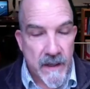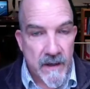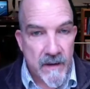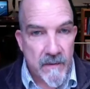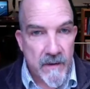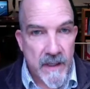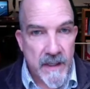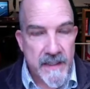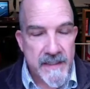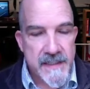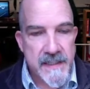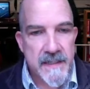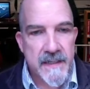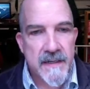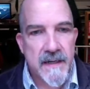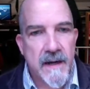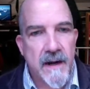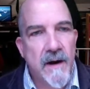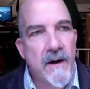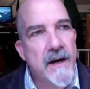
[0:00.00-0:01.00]
Well,
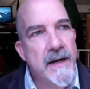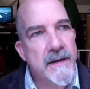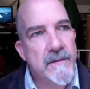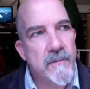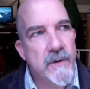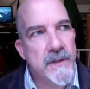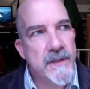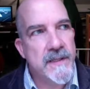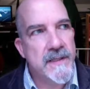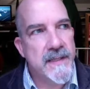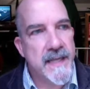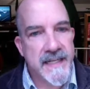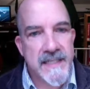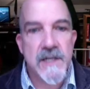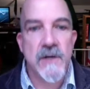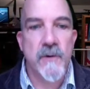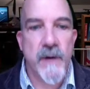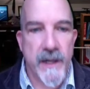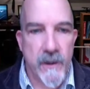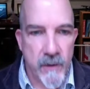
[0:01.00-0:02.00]
all right. Well, that's
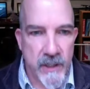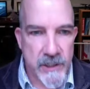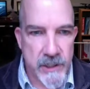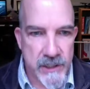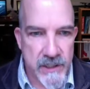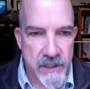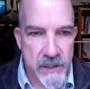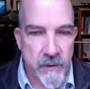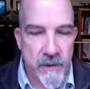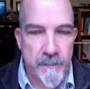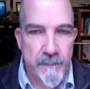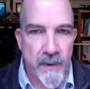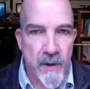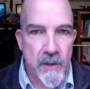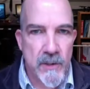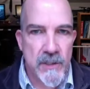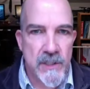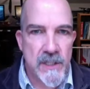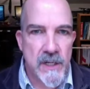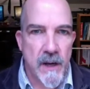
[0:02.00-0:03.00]
a great question. So it
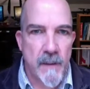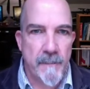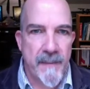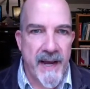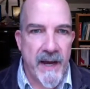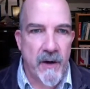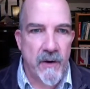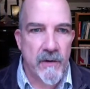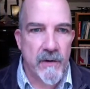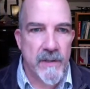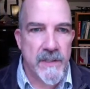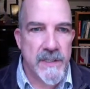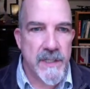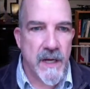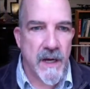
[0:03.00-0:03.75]
burns about